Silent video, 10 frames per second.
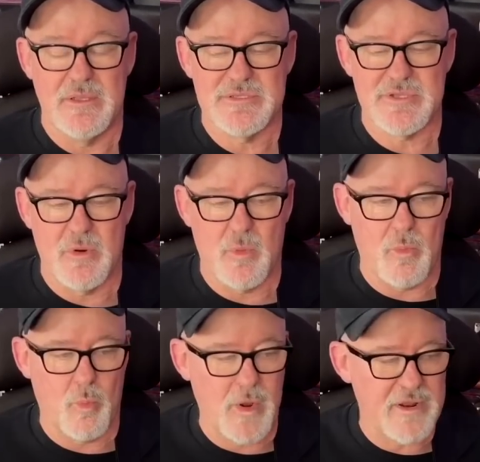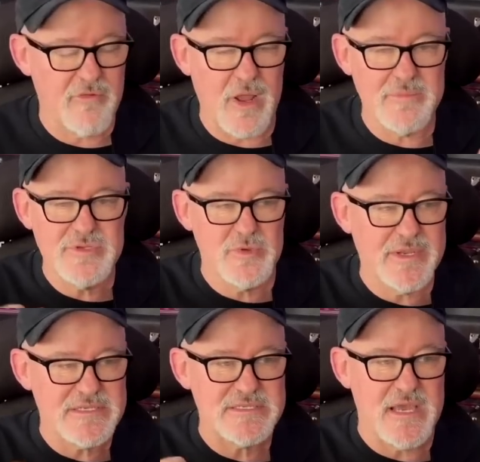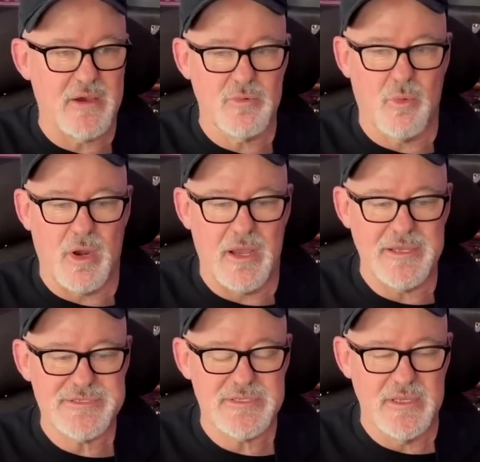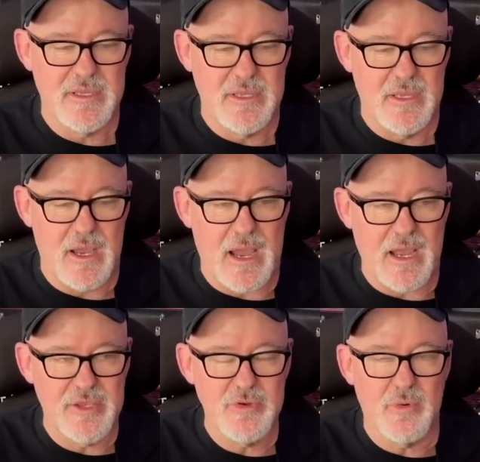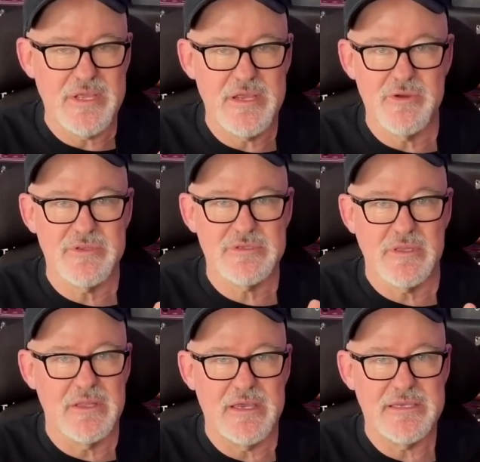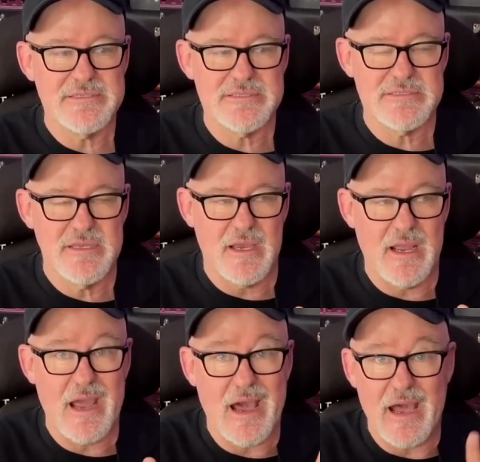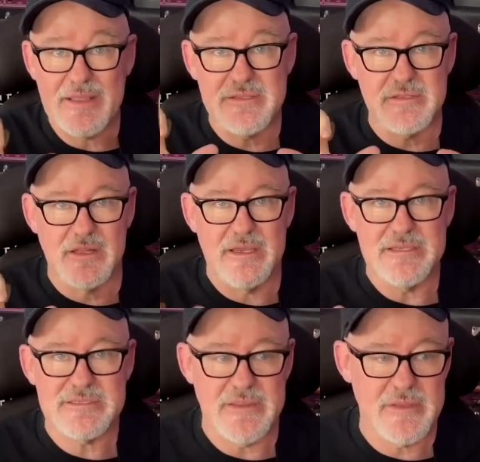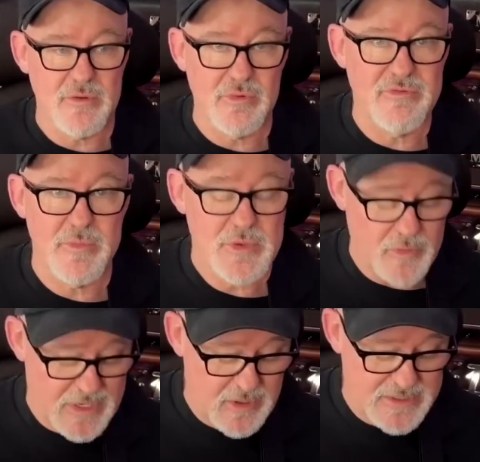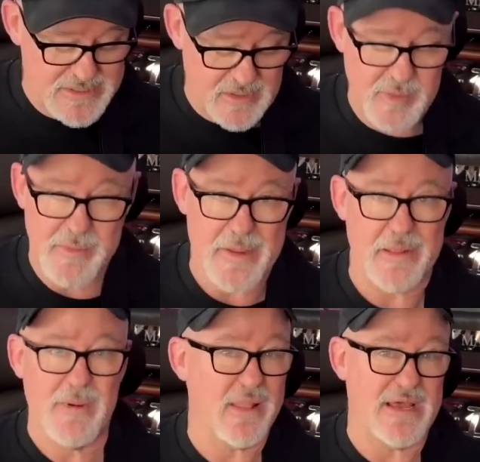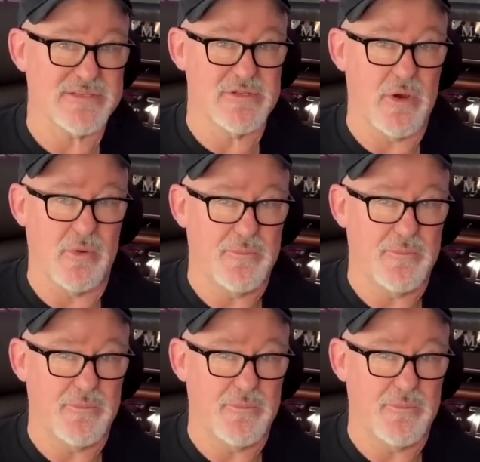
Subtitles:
So whatever I'm doing sound-wise, you don't hear the delays. I hide the delays. And then the reverb, you don't hear it until I play my last note.